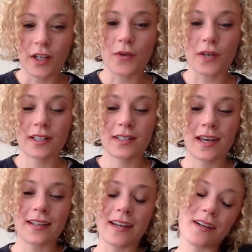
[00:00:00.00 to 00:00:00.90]
You want to
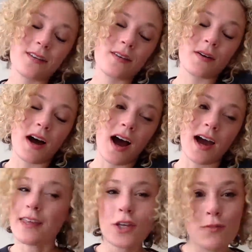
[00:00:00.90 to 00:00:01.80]
say, like, I
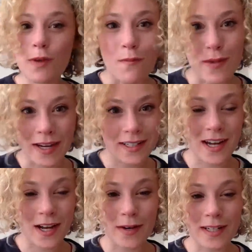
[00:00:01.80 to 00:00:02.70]
think you'd be
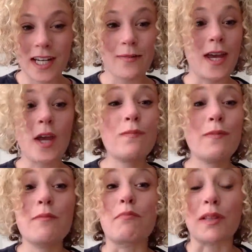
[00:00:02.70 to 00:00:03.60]
amazing on my team. It would
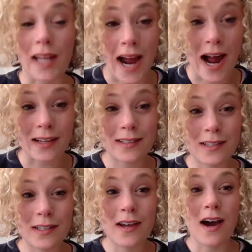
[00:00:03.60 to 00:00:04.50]
be a
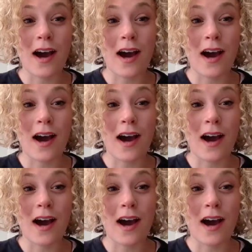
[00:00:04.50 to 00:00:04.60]
blast.